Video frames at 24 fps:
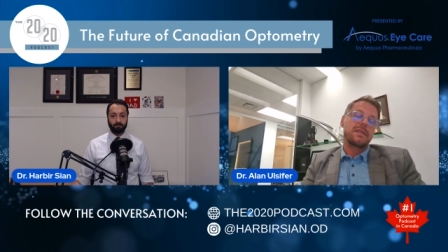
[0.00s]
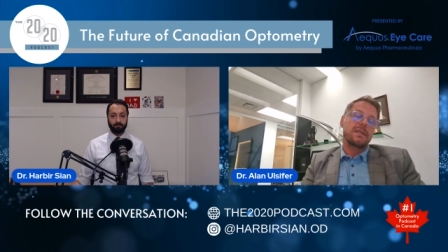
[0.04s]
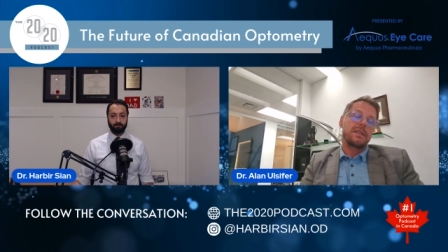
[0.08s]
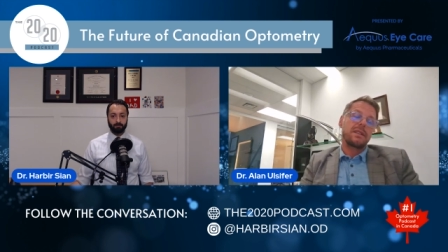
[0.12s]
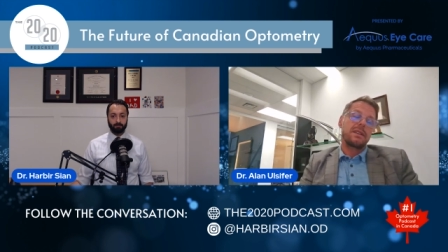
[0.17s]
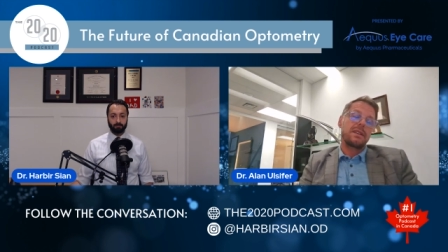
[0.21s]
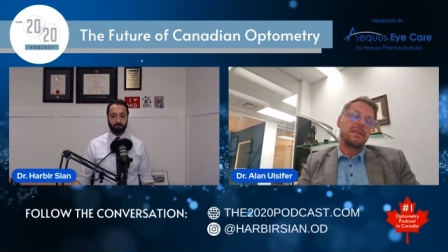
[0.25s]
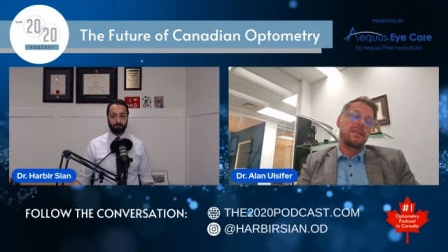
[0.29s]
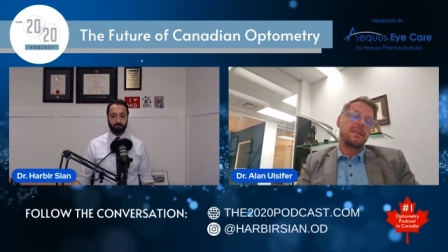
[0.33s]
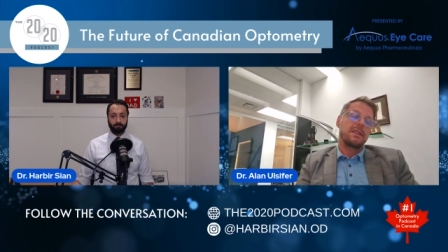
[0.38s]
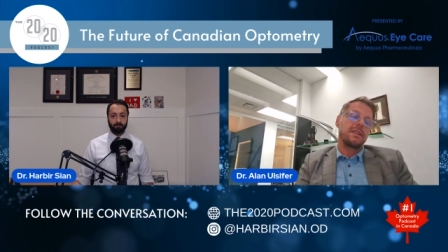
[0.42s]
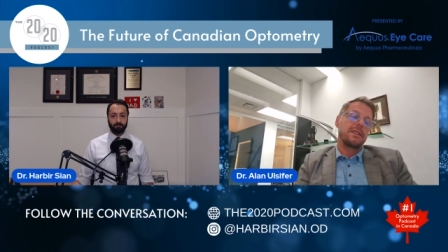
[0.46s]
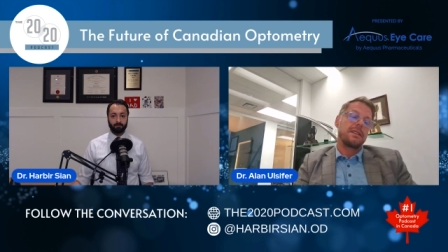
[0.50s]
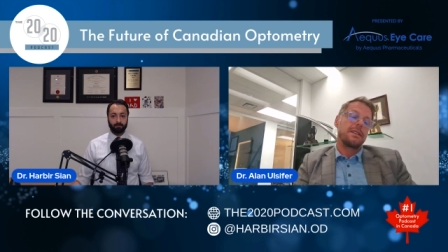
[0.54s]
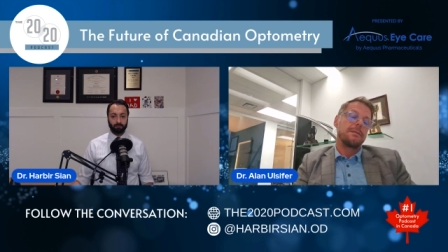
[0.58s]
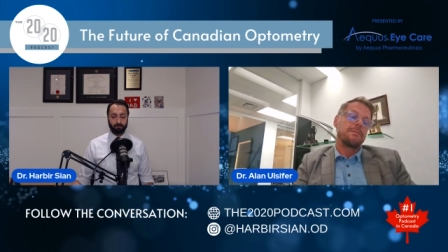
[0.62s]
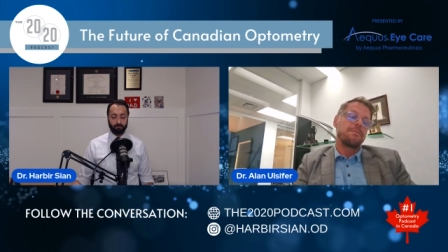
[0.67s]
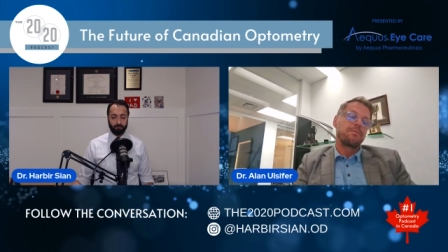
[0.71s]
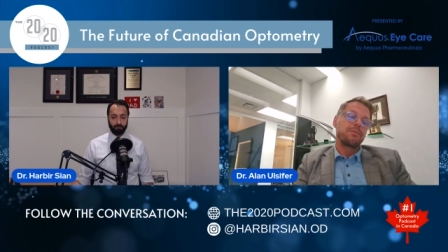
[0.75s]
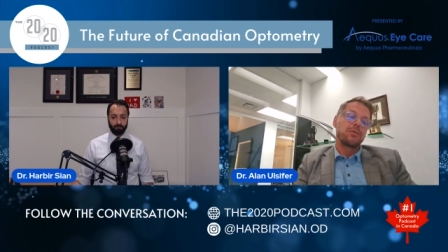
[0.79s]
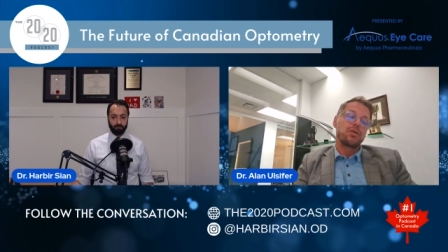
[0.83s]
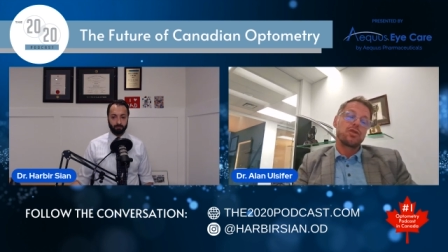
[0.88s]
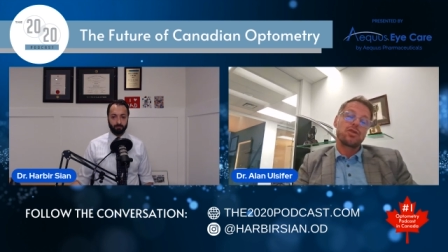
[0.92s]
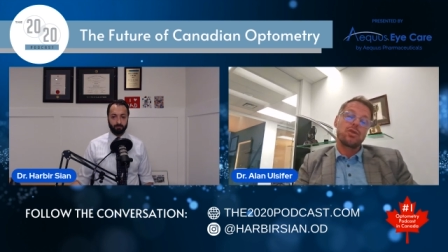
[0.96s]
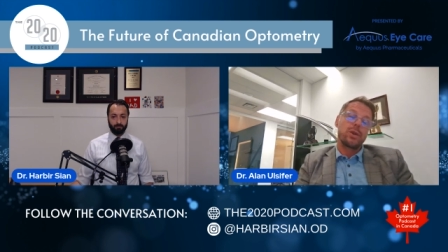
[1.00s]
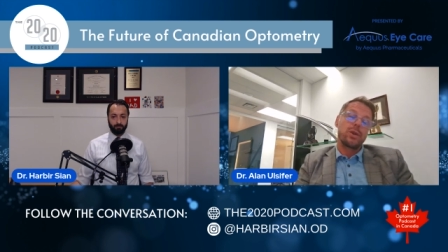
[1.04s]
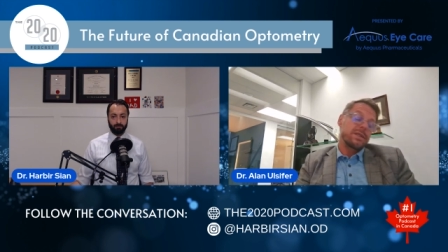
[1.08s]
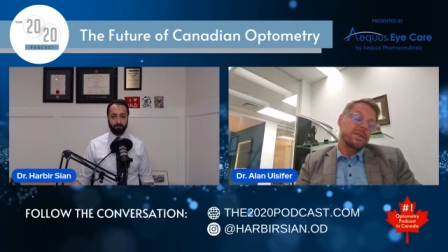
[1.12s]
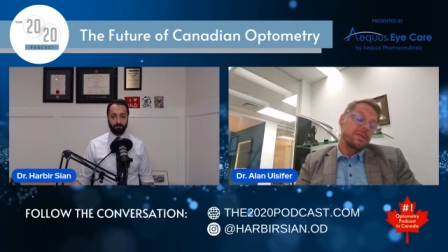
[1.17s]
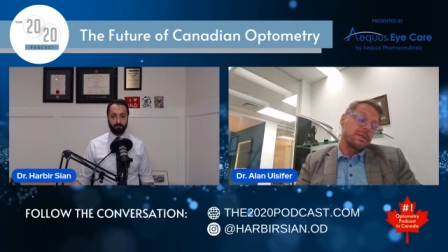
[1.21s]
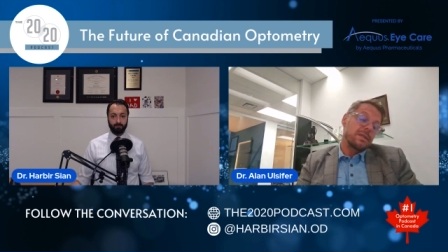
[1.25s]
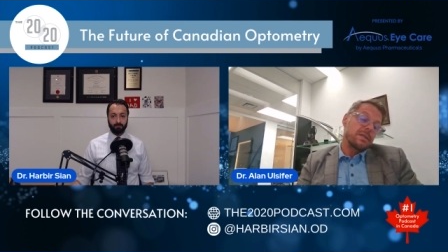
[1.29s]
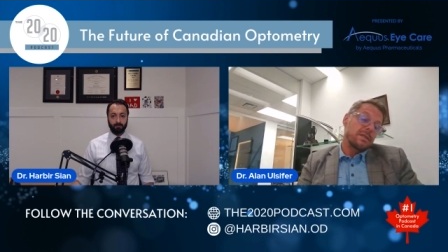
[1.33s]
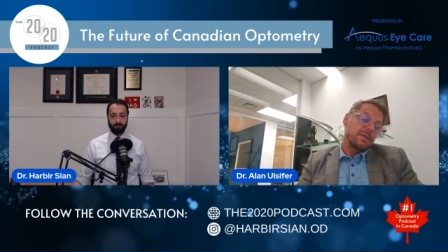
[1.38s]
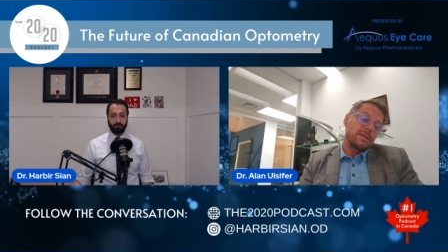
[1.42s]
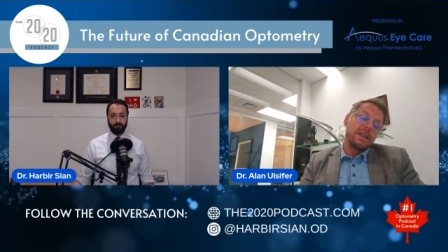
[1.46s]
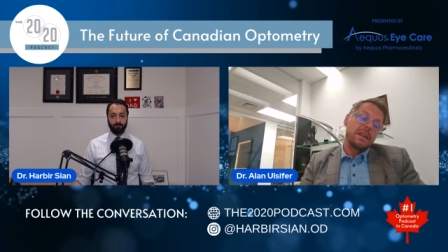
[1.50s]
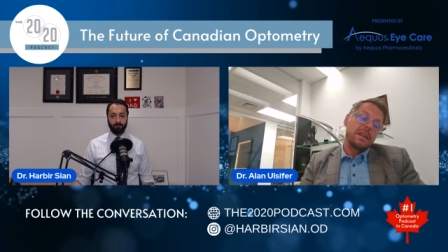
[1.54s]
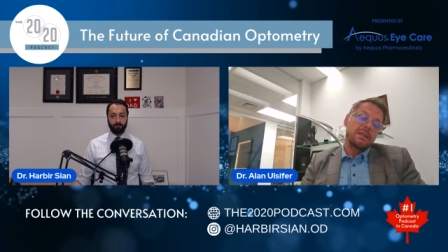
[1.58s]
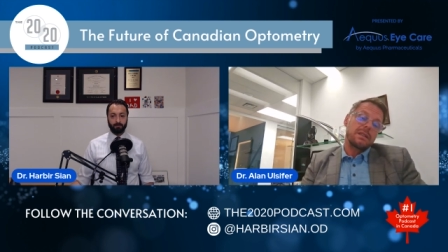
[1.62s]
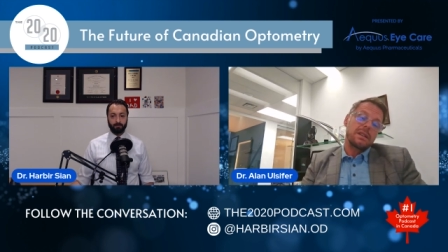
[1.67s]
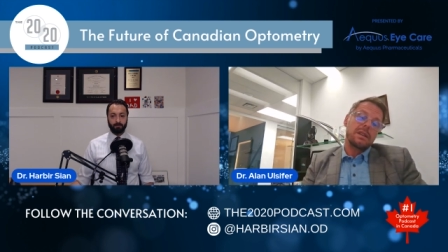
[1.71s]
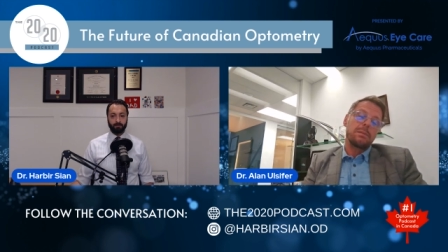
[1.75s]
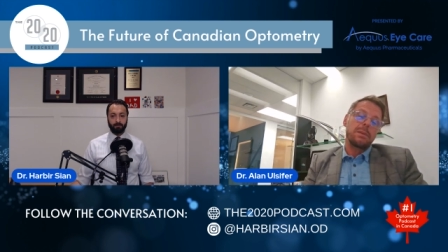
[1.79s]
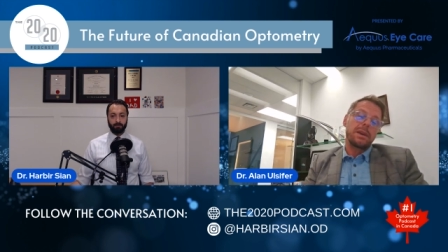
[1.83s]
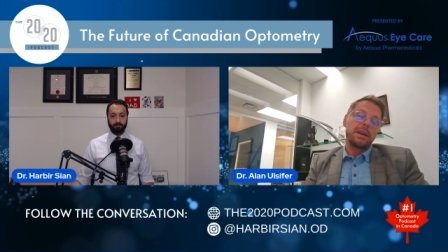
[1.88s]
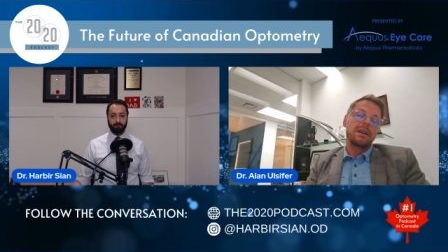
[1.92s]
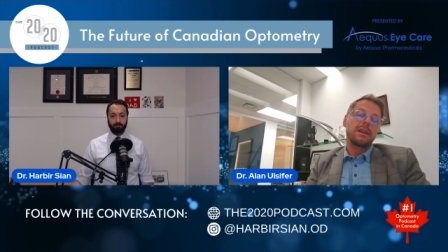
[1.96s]
the choices that
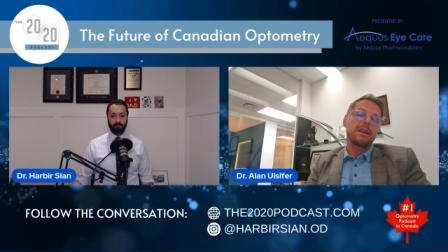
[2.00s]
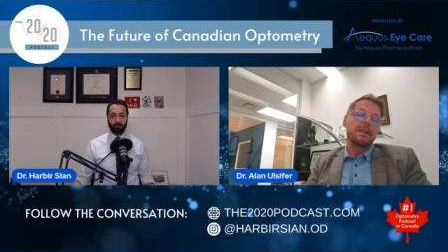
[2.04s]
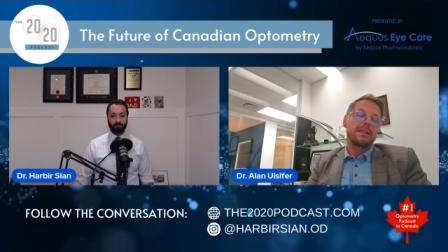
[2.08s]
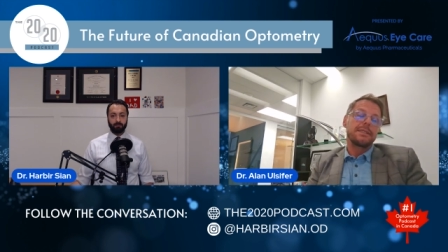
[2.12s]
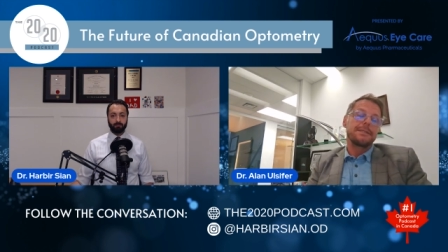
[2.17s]
they make.